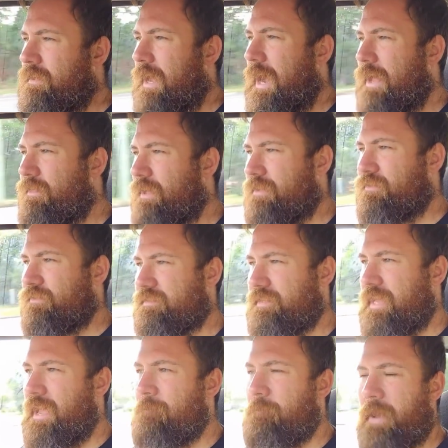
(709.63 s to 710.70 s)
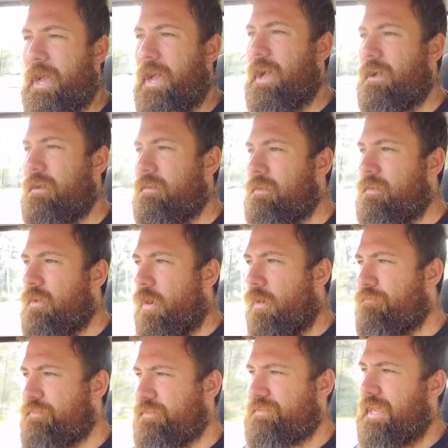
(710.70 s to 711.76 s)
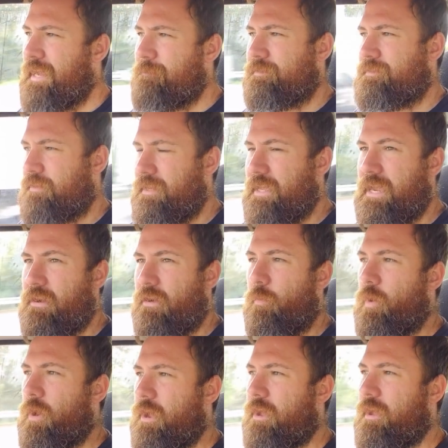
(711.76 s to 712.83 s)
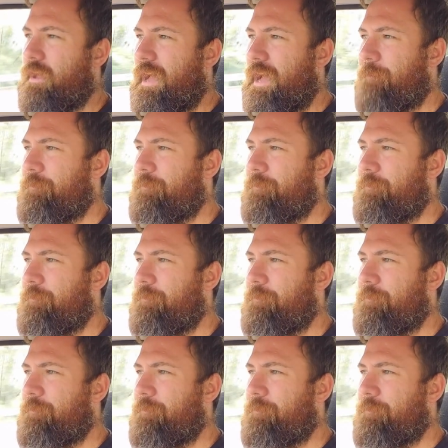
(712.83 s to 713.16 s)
like the Sandbar, of the same sort of era were